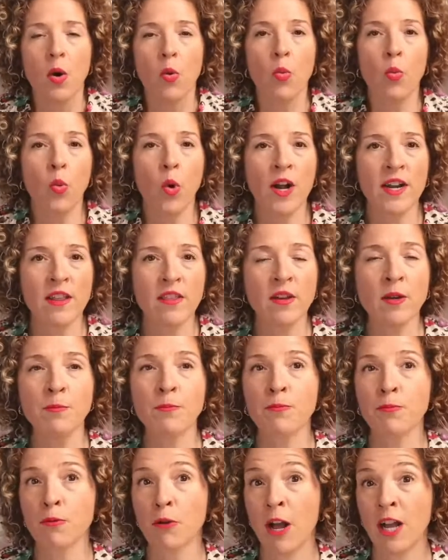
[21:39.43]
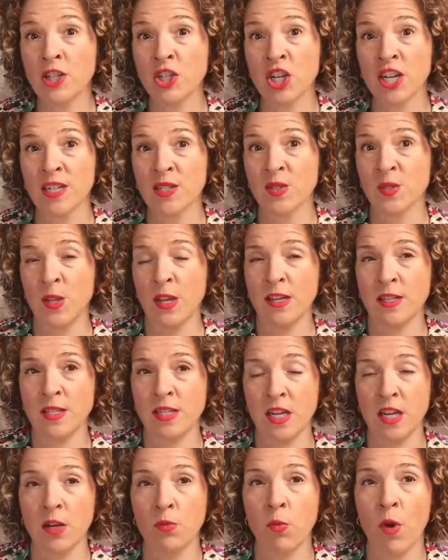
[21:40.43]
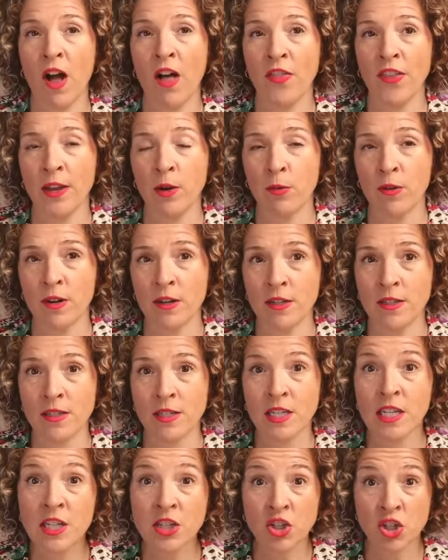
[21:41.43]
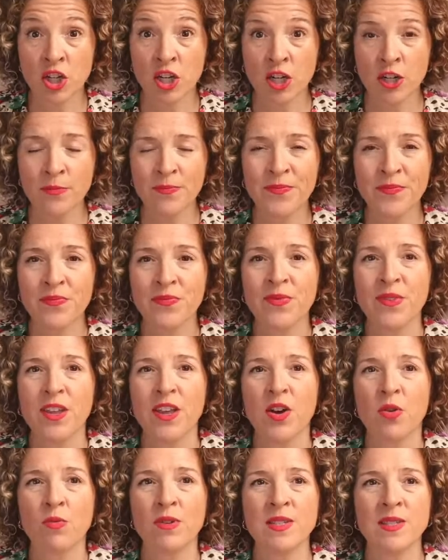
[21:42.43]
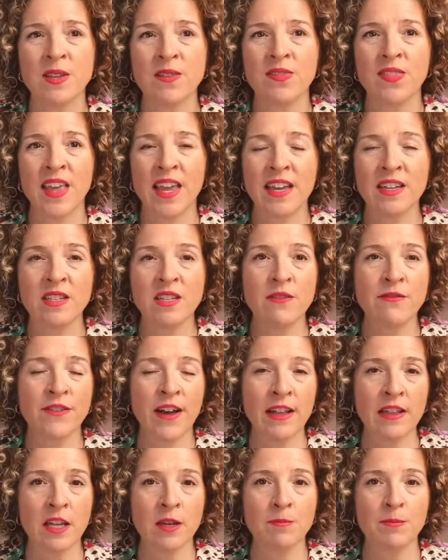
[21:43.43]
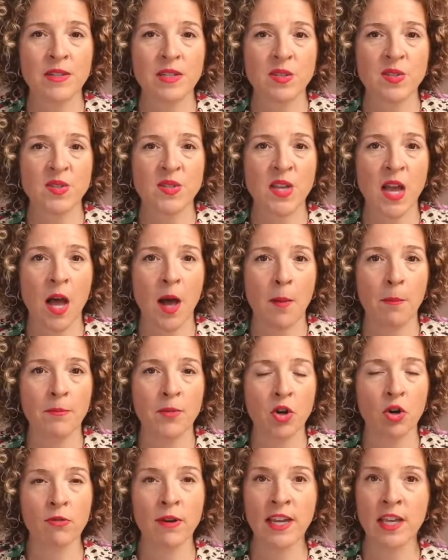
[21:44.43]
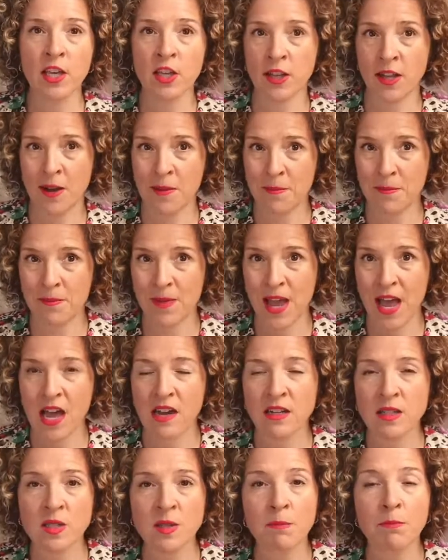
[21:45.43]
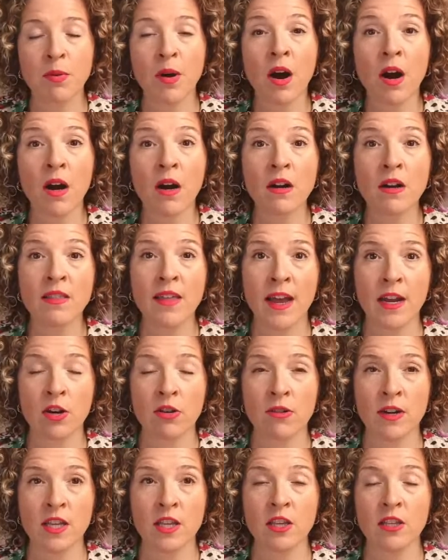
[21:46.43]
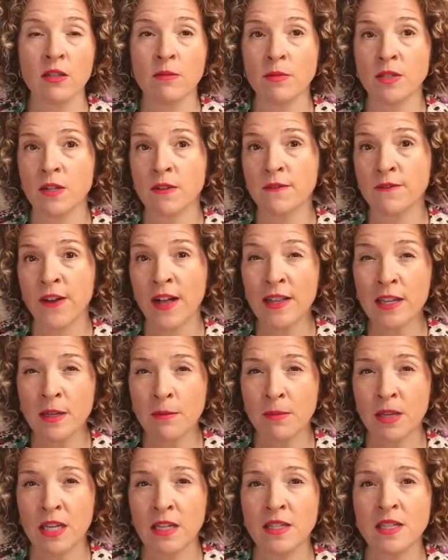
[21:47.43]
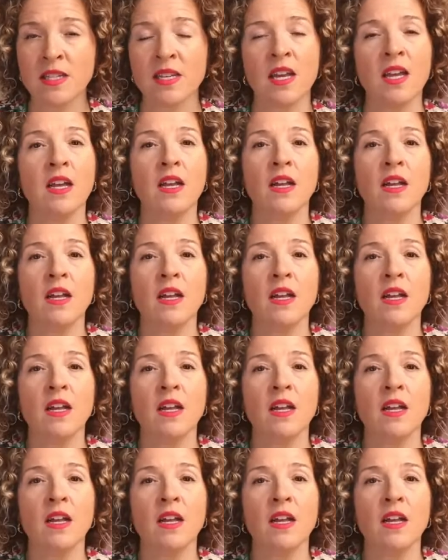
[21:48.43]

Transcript: one of the projects they did while they were a teacher was that they developed some curriculum. And as a part of that curriculum development,